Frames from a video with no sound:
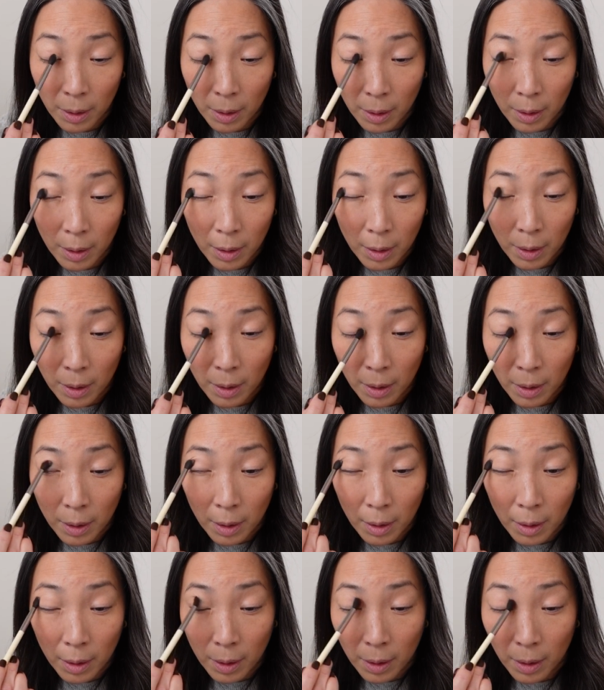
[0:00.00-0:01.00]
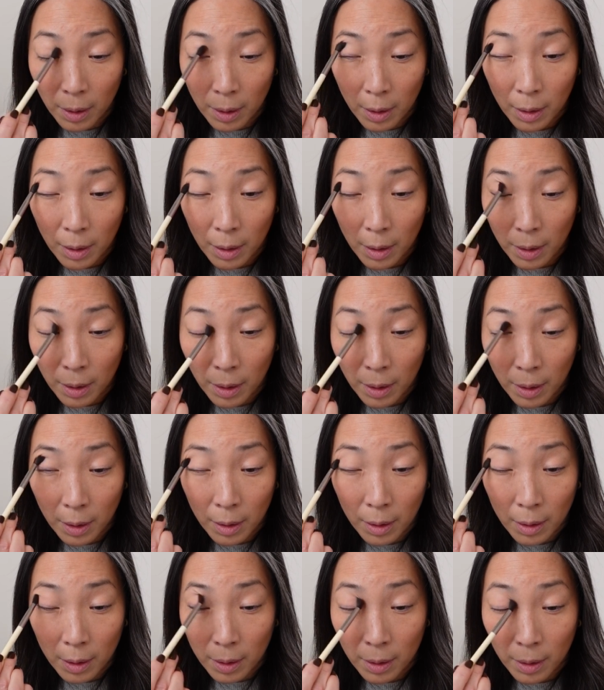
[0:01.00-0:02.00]
that all over my lid. And I'm going to
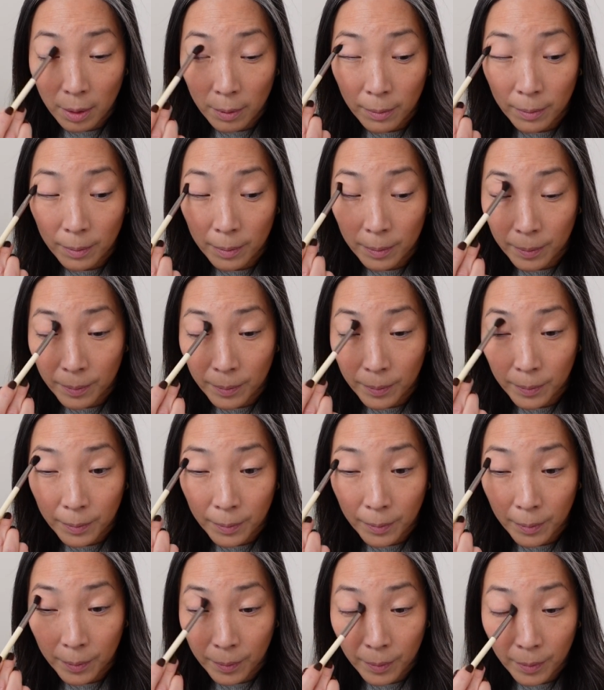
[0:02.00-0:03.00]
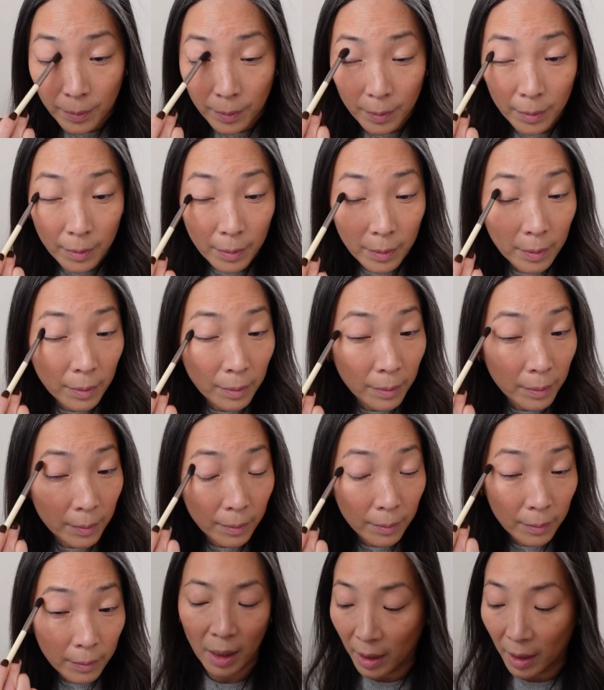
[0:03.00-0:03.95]
use the eye definer brush.